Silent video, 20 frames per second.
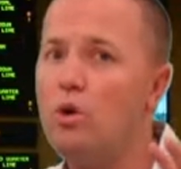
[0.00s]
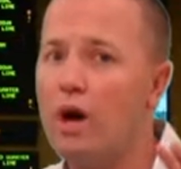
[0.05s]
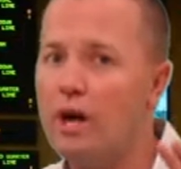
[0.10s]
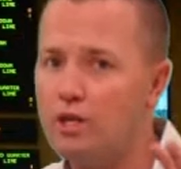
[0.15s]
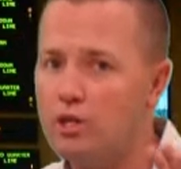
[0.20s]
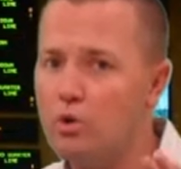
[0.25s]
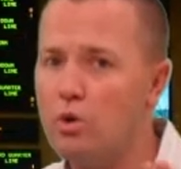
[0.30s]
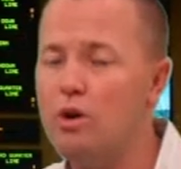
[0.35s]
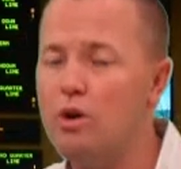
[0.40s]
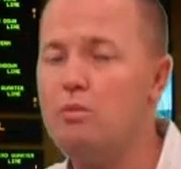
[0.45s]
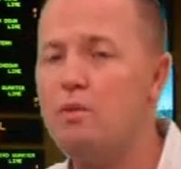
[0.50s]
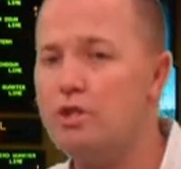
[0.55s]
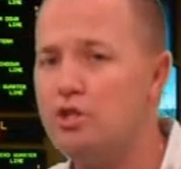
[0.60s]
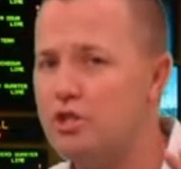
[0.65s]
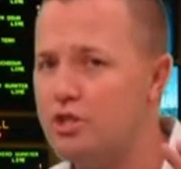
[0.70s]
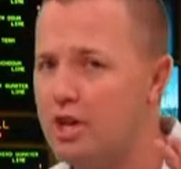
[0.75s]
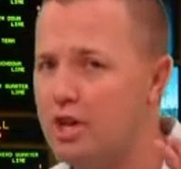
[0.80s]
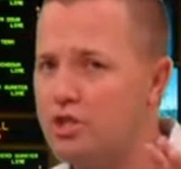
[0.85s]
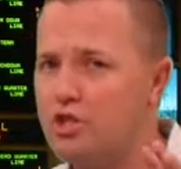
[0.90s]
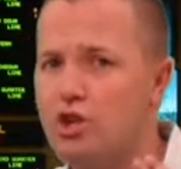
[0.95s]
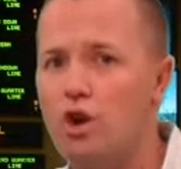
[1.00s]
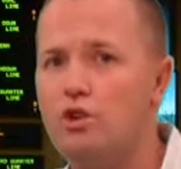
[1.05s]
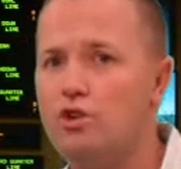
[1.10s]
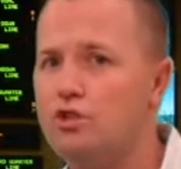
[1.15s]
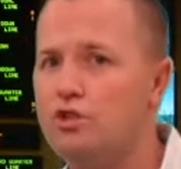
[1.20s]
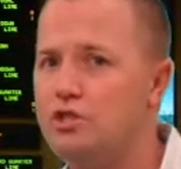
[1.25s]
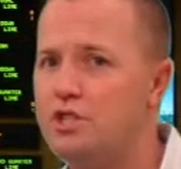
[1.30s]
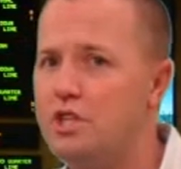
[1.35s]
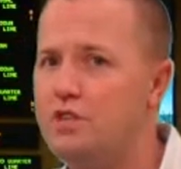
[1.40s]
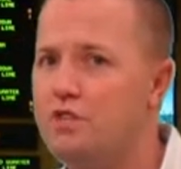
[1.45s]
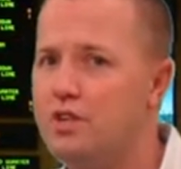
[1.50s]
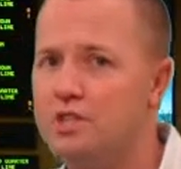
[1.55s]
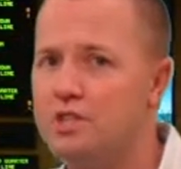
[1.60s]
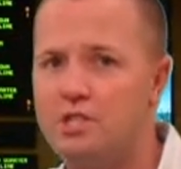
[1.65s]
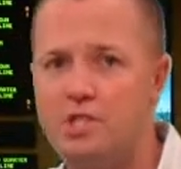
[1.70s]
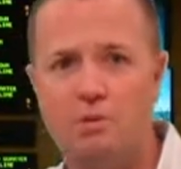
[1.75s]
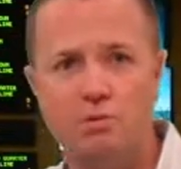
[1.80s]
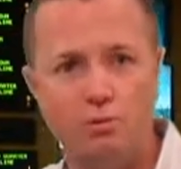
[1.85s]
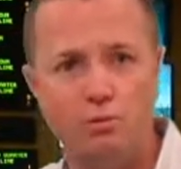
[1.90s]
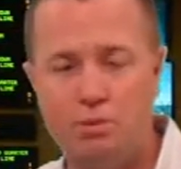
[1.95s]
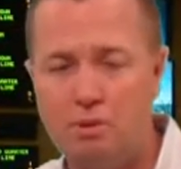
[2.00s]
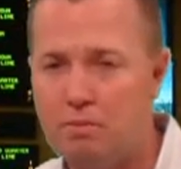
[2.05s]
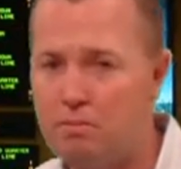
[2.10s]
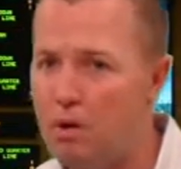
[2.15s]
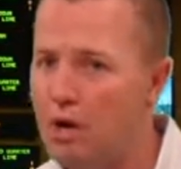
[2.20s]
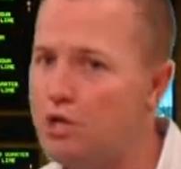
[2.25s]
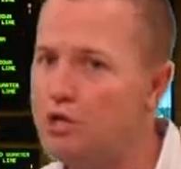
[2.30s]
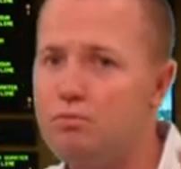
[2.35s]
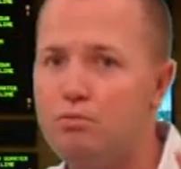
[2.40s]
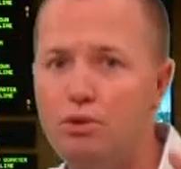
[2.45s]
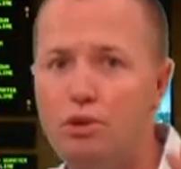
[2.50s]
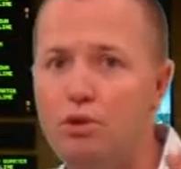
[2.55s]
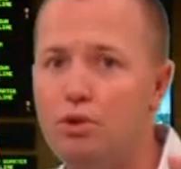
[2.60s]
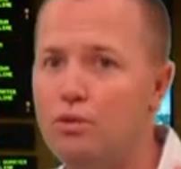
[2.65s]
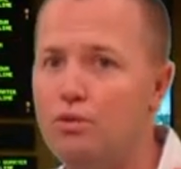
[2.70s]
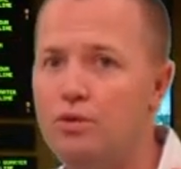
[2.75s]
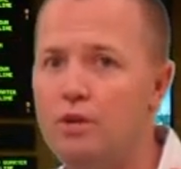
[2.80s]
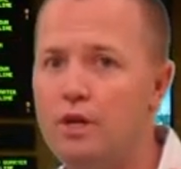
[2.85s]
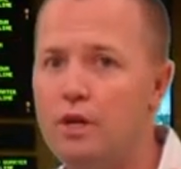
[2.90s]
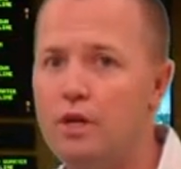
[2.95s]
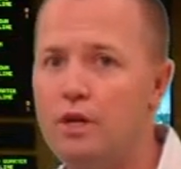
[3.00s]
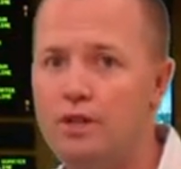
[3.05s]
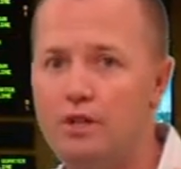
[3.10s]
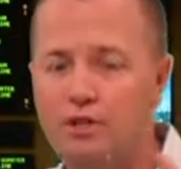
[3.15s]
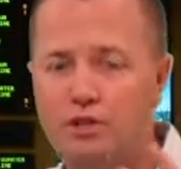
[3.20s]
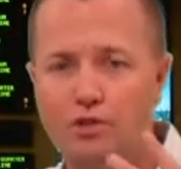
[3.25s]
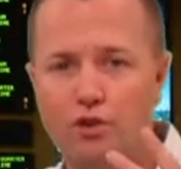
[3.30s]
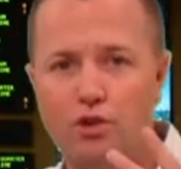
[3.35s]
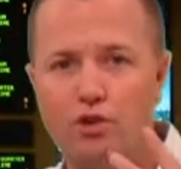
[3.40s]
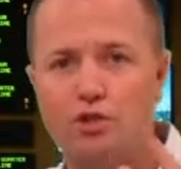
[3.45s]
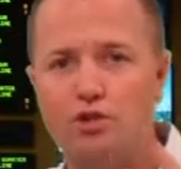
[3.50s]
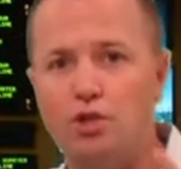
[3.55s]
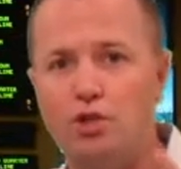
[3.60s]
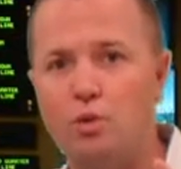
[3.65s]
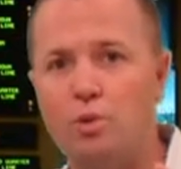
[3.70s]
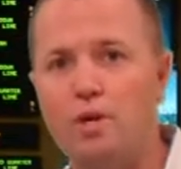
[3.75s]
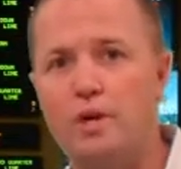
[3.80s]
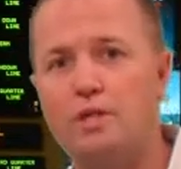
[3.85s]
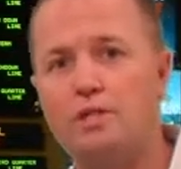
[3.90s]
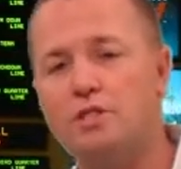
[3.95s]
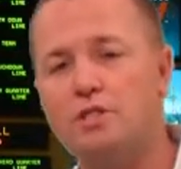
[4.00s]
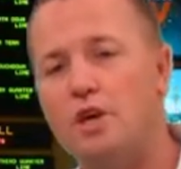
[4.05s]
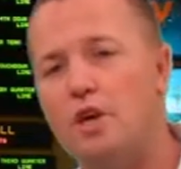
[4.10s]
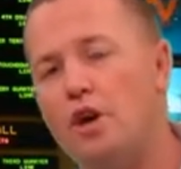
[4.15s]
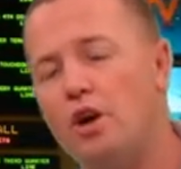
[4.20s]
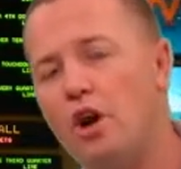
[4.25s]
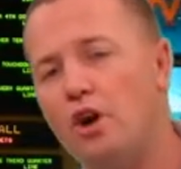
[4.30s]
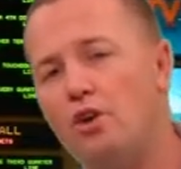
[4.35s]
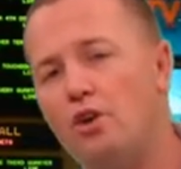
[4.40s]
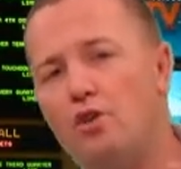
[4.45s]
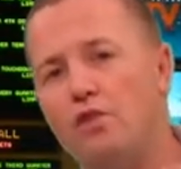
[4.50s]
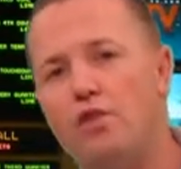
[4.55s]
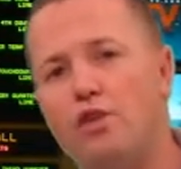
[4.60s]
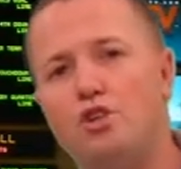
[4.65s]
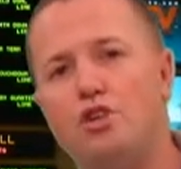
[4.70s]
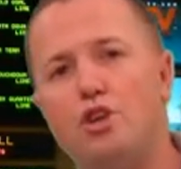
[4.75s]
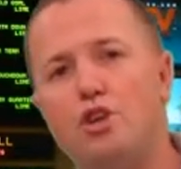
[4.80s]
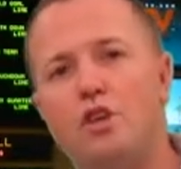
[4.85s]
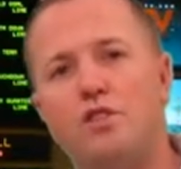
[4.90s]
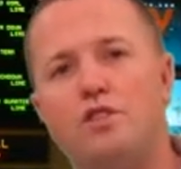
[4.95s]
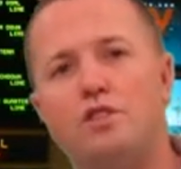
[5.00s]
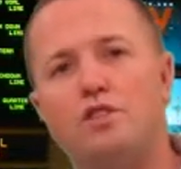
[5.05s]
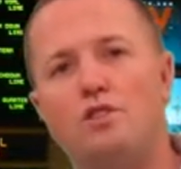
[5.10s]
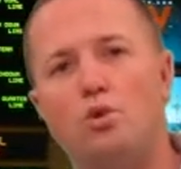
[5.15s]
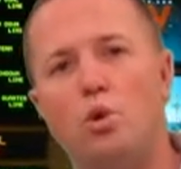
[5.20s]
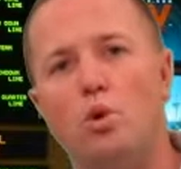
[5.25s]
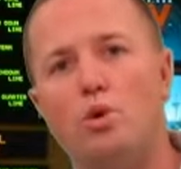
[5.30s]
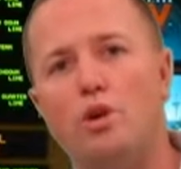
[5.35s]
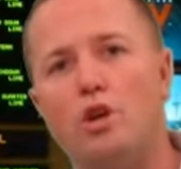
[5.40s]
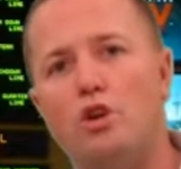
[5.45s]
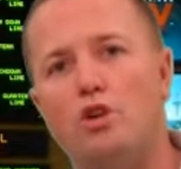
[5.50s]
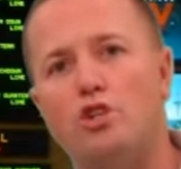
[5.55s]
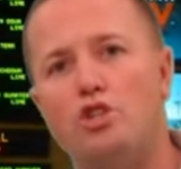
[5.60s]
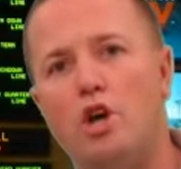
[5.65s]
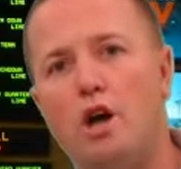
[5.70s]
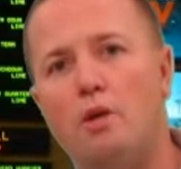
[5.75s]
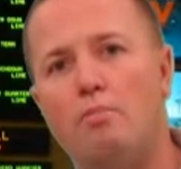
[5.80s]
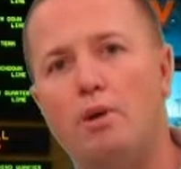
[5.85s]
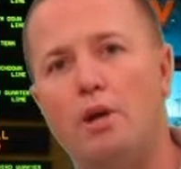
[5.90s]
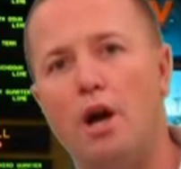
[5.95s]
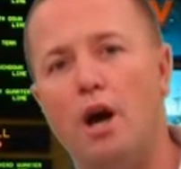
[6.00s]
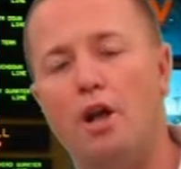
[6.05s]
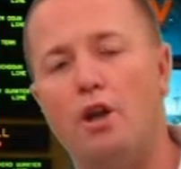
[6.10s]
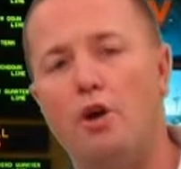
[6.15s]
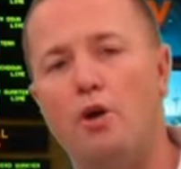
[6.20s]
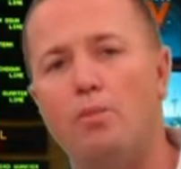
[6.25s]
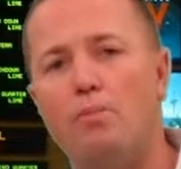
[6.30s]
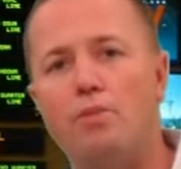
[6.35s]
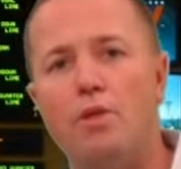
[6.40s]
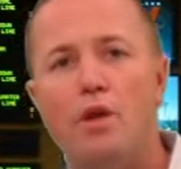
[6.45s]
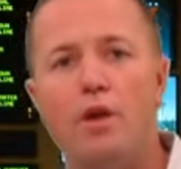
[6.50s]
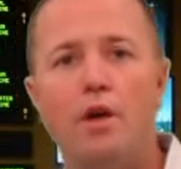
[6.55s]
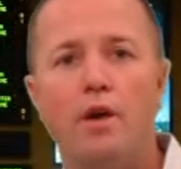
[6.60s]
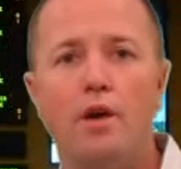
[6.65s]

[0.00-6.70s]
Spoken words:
do want to mention that Chargers defense seems to be much improved these first 2 weeks under first-year defensive coordinator John Pagano.